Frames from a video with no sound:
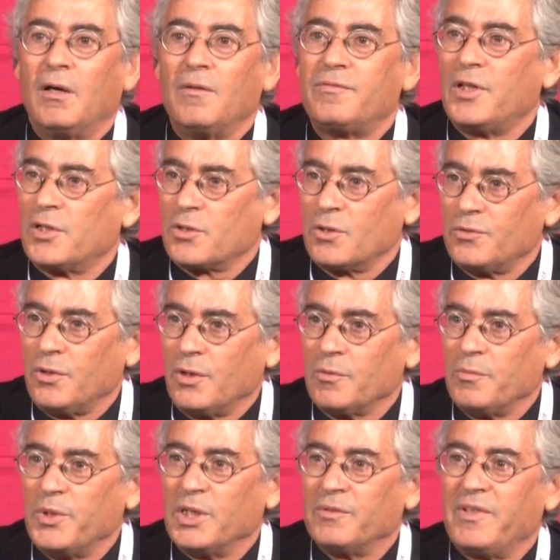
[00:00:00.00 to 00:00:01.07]
first of all,
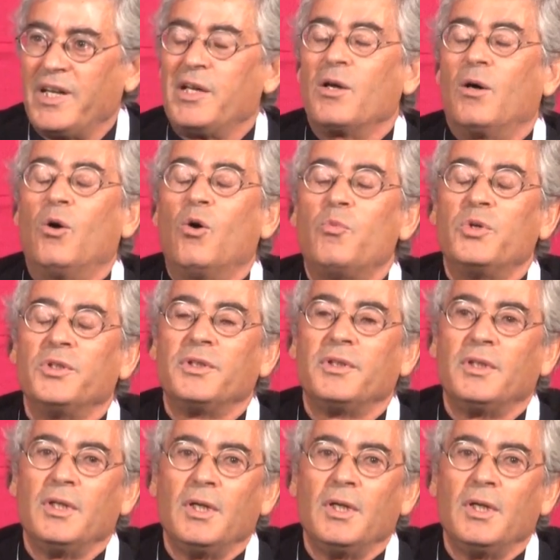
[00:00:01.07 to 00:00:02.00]
be very open